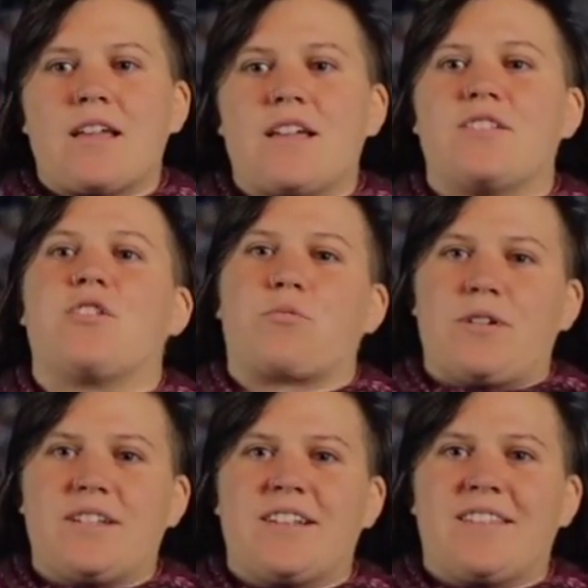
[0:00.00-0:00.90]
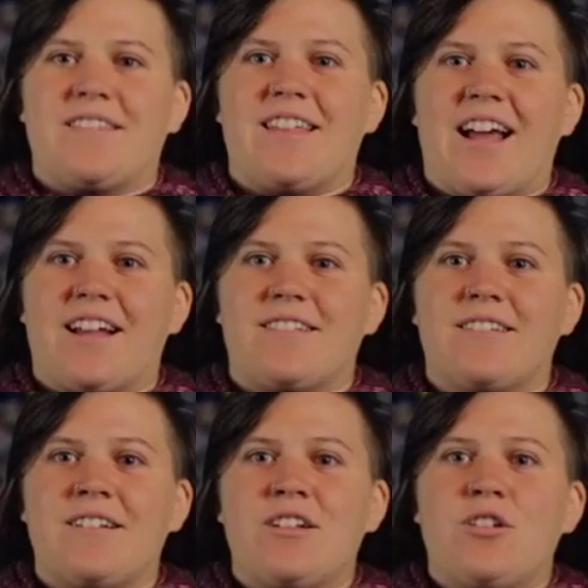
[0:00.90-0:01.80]
is the reason that
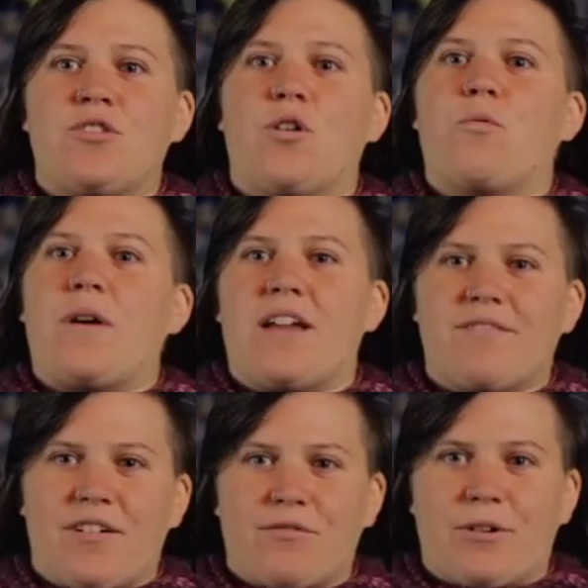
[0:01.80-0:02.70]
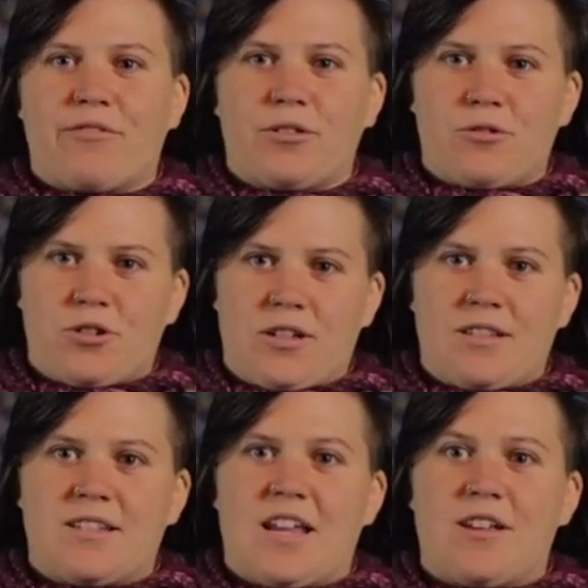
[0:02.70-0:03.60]
the wave of
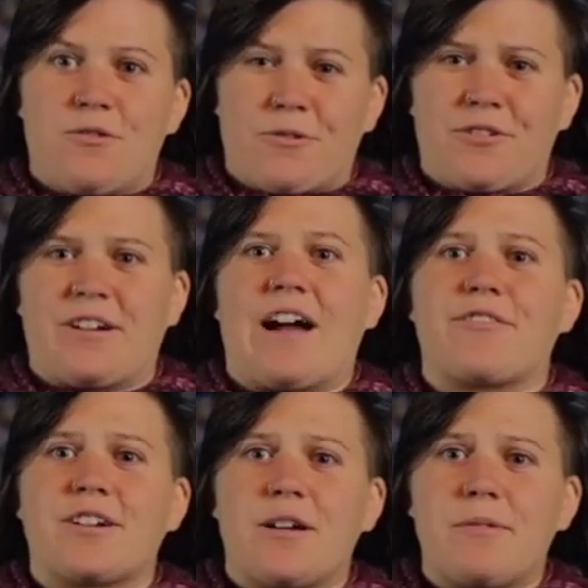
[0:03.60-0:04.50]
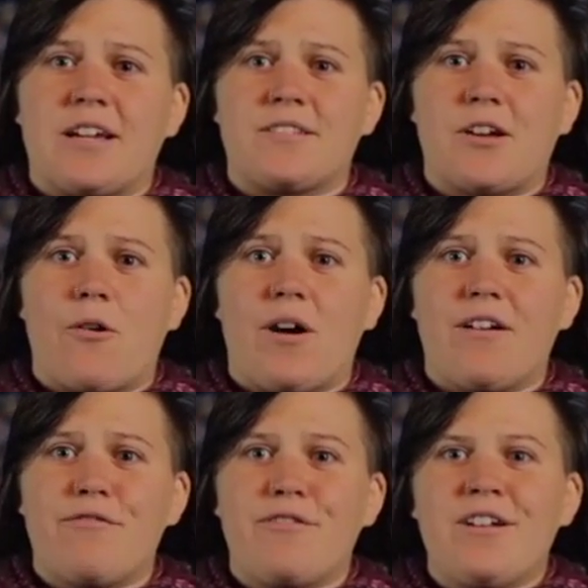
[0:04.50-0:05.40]
revolutions in northern Africa began to go off,